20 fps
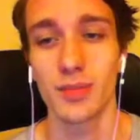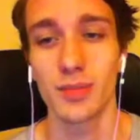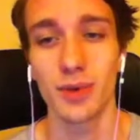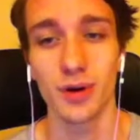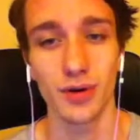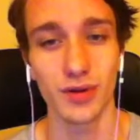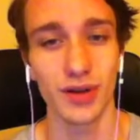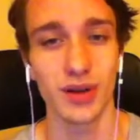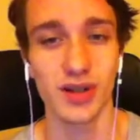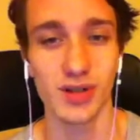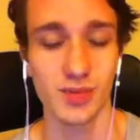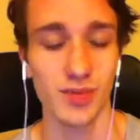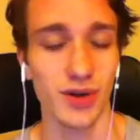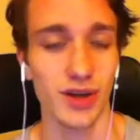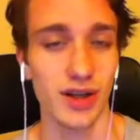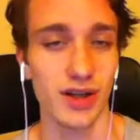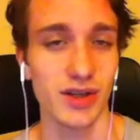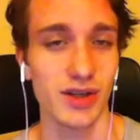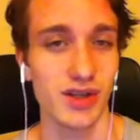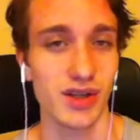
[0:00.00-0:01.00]
Both
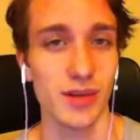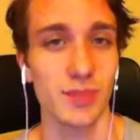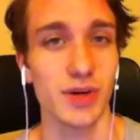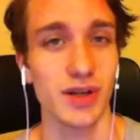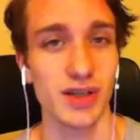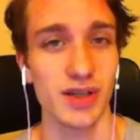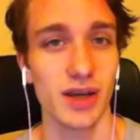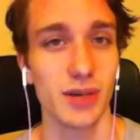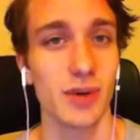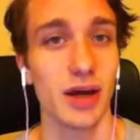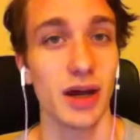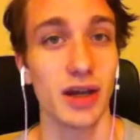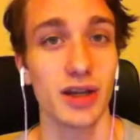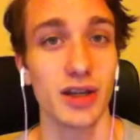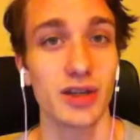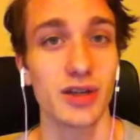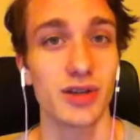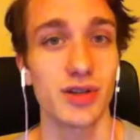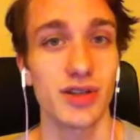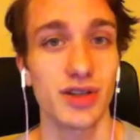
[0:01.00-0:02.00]
explain step by step how you
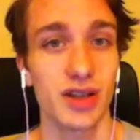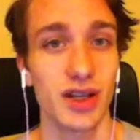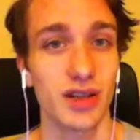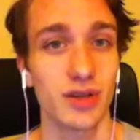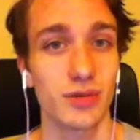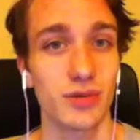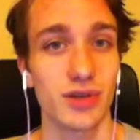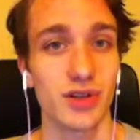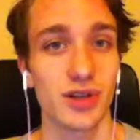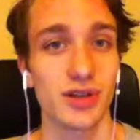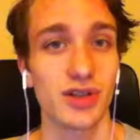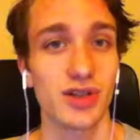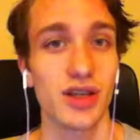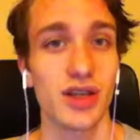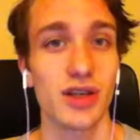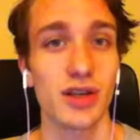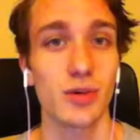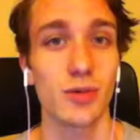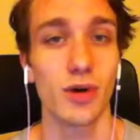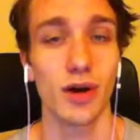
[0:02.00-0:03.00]
can do this to get the results
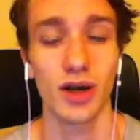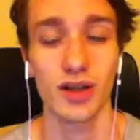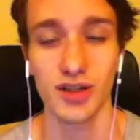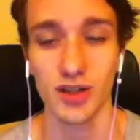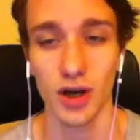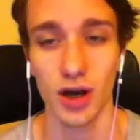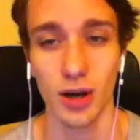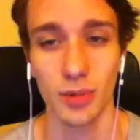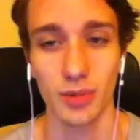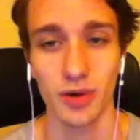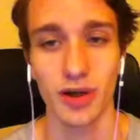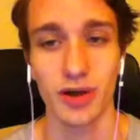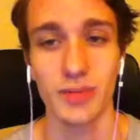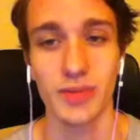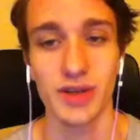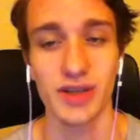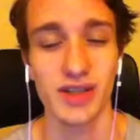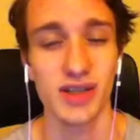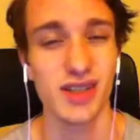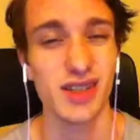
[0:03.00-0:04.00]
that you want to operate a
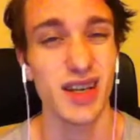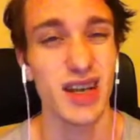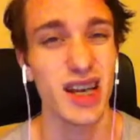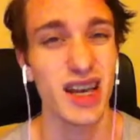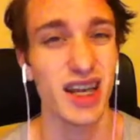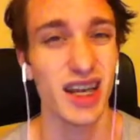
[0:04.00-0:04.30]
business